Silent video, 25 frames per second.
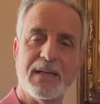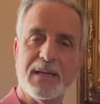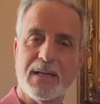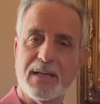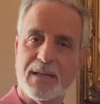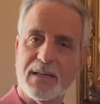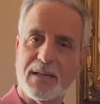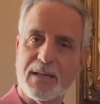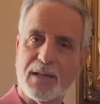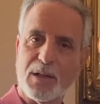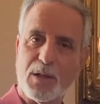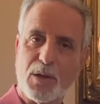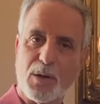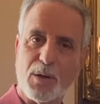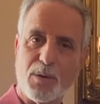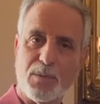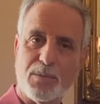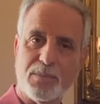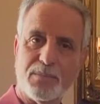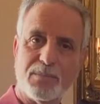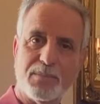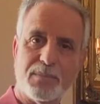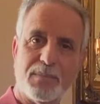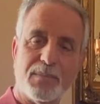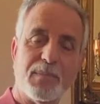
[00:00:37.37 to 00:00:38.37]

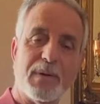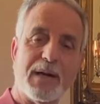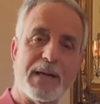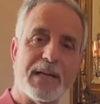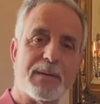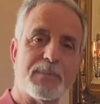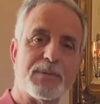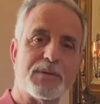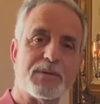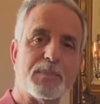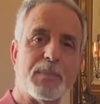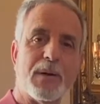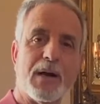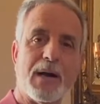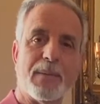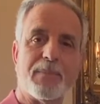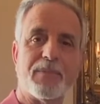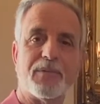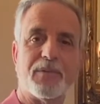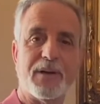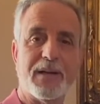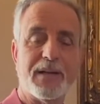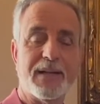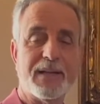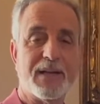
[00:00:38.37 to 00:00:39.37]
Hello, my name is Bob
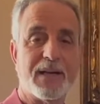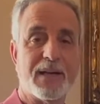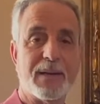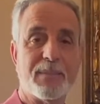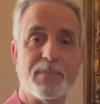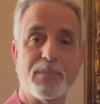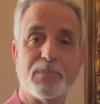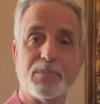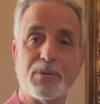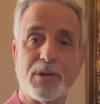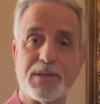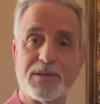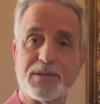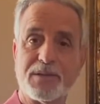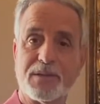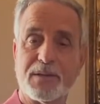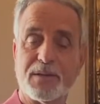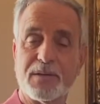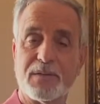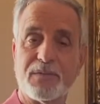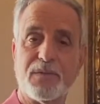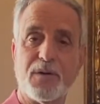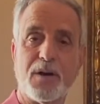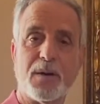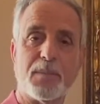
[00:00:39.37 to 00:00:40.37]
Freaney. I'm president
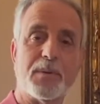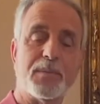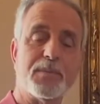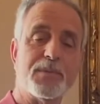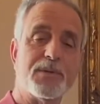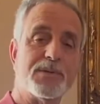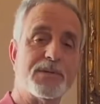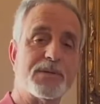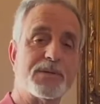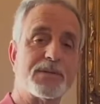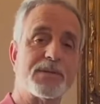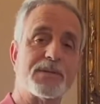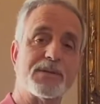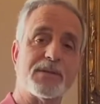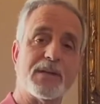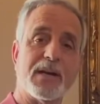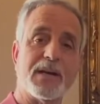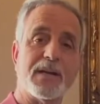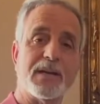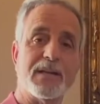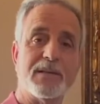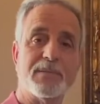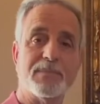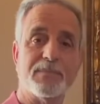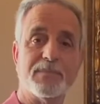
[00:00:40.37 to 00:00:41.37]
of Fallbrook Music
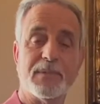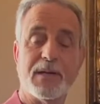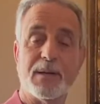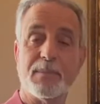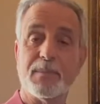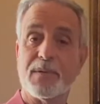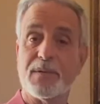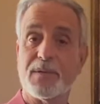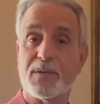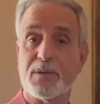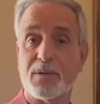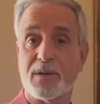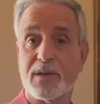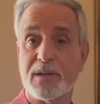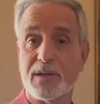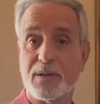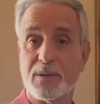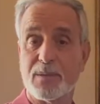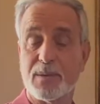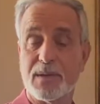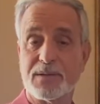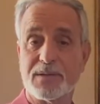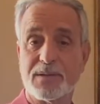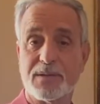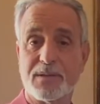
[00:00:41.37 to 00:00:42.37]
Society. I'm a 30-year
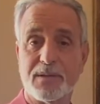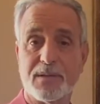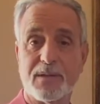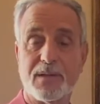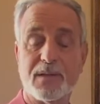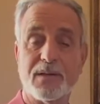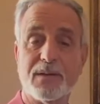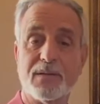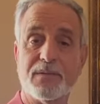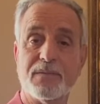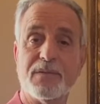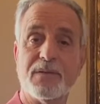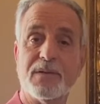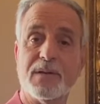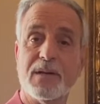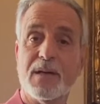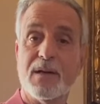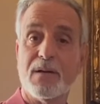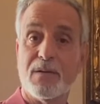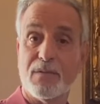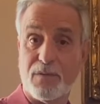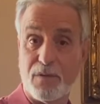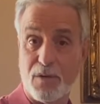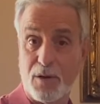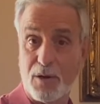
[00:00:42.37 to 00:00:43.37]
resident of
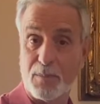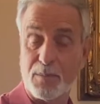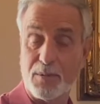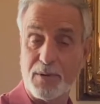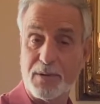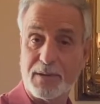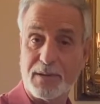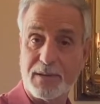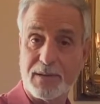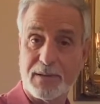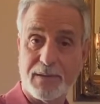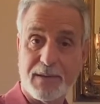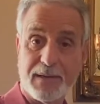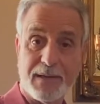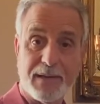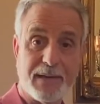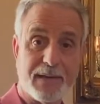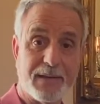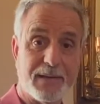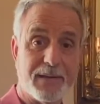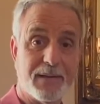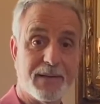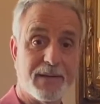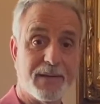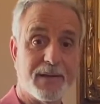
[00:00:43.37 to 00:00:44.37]
Fallbrook,
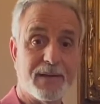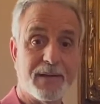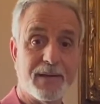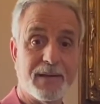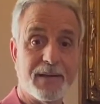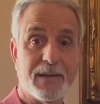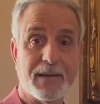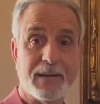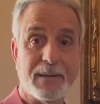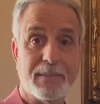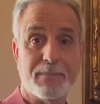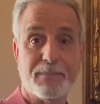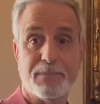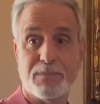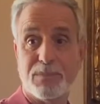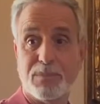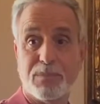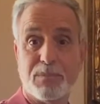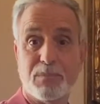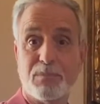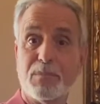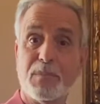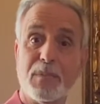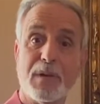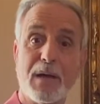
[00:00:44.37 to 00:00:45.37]
and
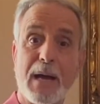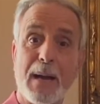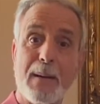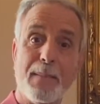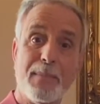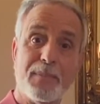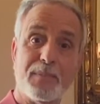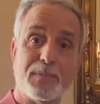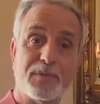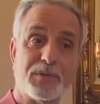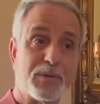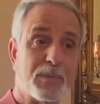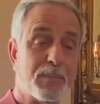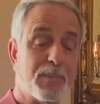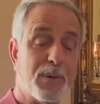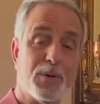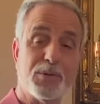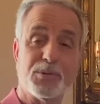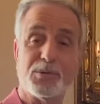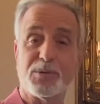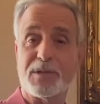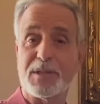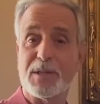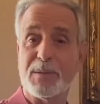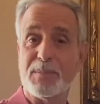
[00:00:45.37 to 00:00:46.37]
I'm
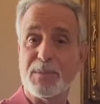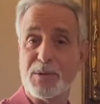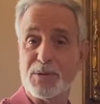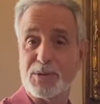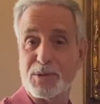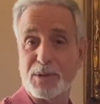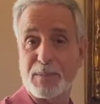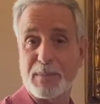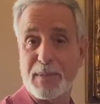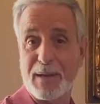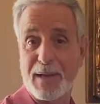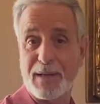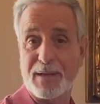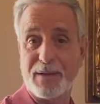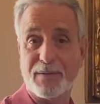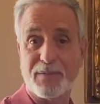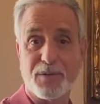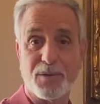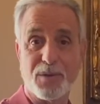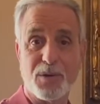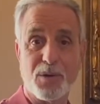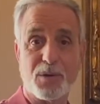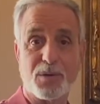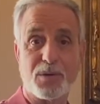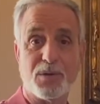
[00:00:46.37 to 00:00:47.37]
supposedly the music man of the
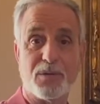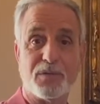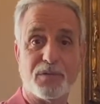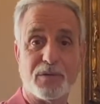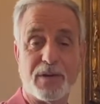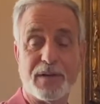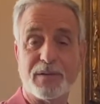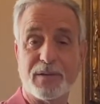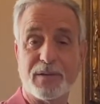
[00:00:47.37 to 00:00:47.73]
local friendly